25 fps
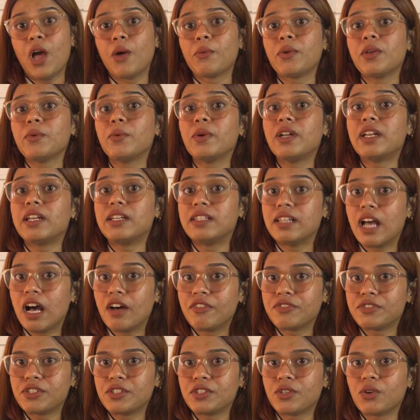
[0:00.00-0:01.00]
We would
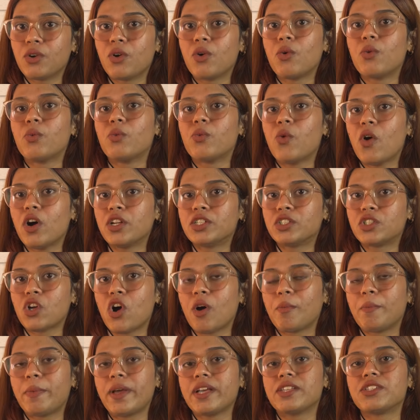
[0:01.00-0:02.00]
love to know what
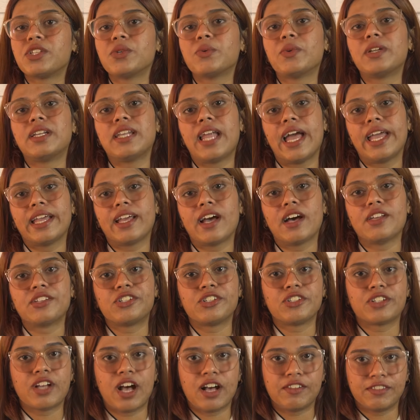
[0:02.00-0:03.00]
topics you would like us
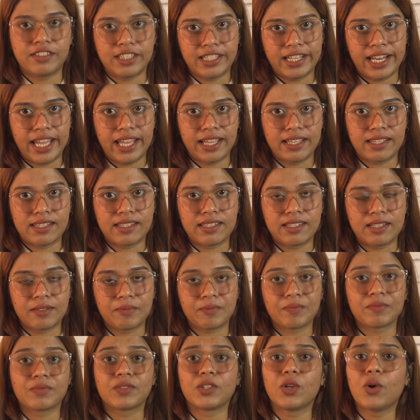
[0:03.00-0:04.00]
to cover next.
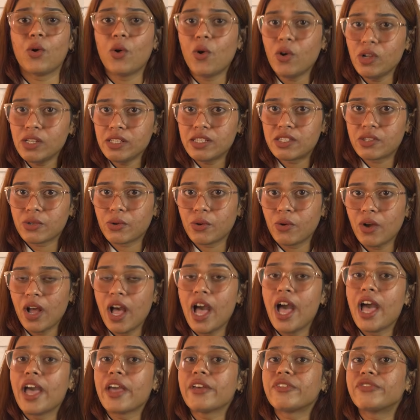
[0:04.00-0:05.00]
Also,
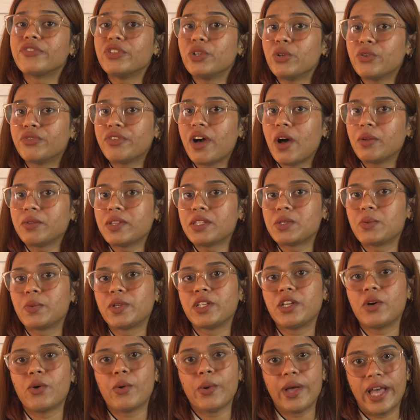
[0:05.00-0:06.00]
if you found this
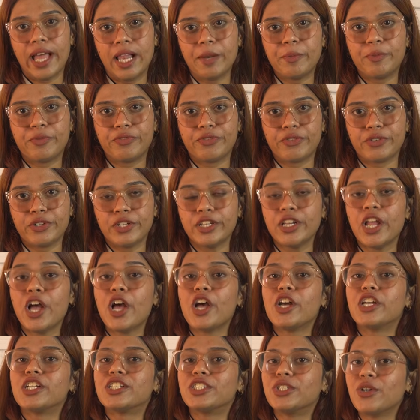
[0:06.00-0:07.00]
video helpful,
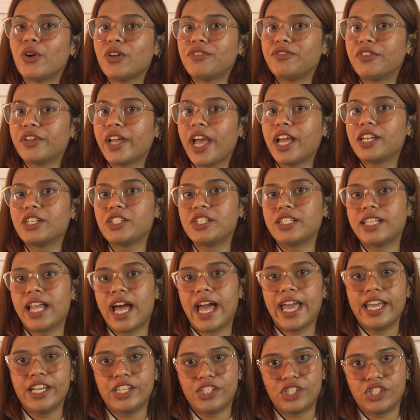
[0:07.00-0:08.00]
don't forget to
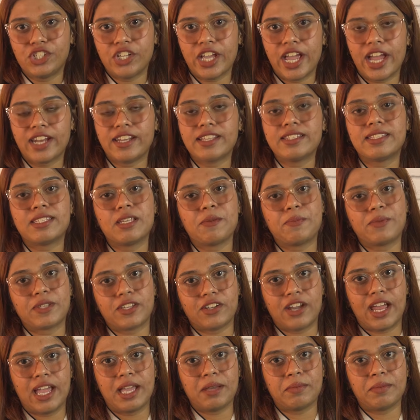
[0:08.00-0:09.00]
like, share, and
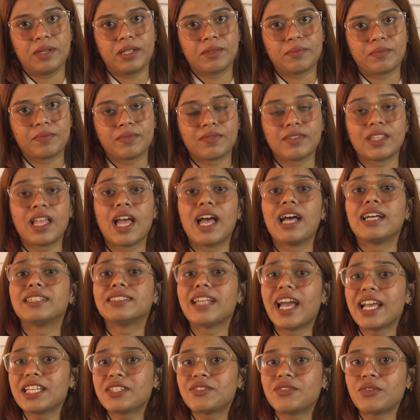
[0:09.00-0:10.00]
subscribe.
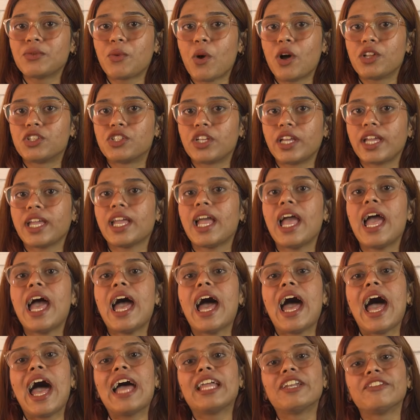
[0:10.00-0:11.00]
Thanks for watching,
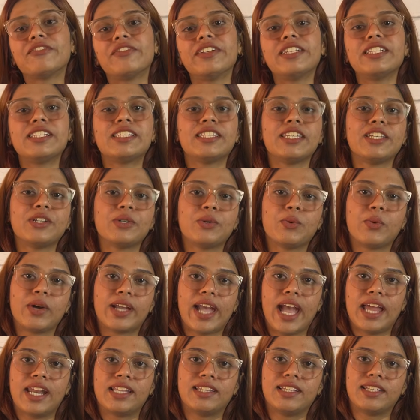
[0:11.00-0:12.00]
and we'll see you
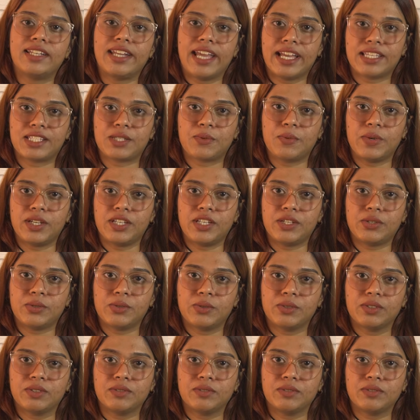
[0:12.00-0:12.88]
again in the next video.